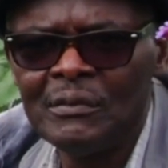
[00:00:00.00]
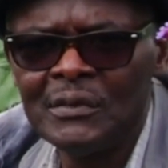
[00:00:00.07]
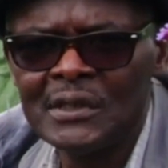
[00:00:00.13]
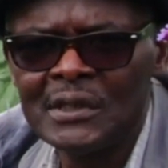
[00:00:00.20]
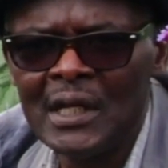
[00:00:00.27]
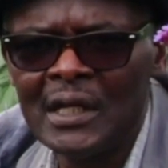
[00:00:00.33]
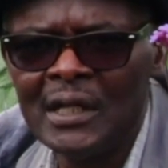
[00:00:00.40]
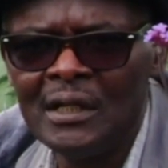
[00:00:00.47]

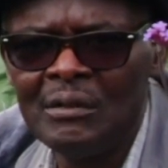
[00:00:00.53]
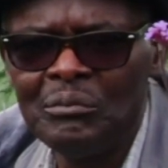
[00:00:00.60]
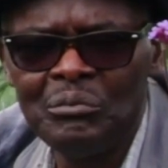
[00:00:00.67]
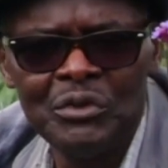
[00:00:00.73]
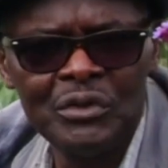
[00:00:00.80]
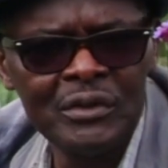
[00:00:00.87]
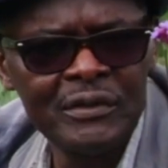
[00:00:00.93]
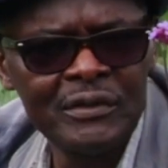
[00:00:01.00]
selling
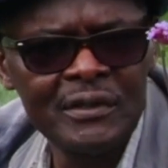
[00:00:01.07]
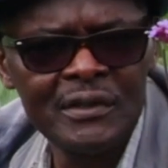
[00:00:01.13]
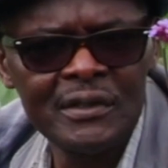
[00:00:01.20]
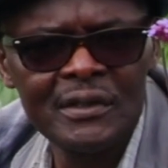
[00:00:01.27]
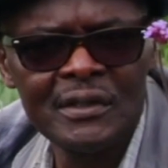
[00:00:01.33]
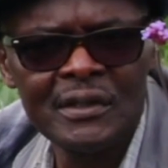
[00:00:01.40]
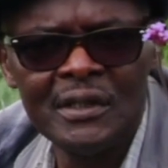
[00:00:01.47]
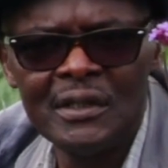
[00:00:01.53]

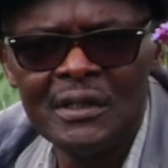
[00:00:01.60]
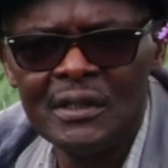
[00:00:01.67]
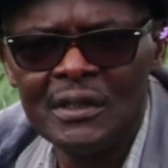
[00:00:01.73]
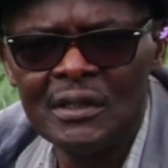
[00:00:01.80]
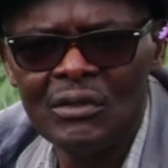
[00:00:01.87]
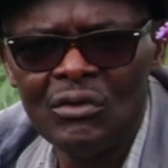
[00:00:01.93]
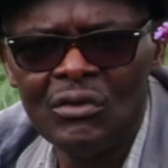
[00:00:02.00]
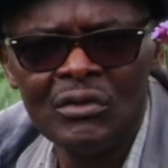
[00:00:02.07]
books and
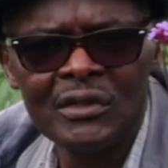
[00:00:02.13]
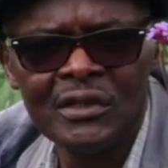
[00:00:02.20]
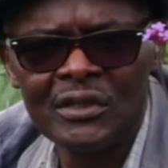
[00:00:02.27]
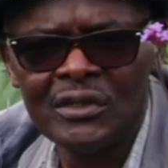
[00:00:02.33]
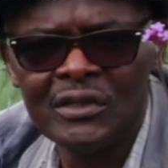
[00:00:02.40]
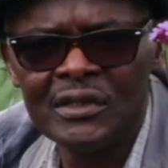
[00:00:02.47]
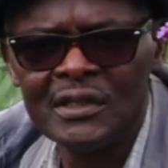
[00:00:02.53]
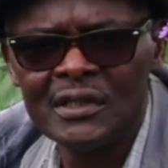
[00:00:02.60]
all
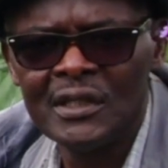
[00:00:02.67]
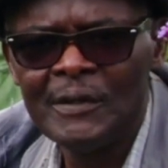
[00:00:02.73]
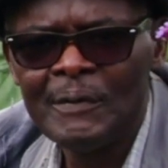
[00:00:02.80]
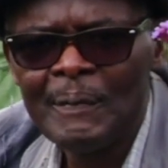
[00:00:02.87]
sorts,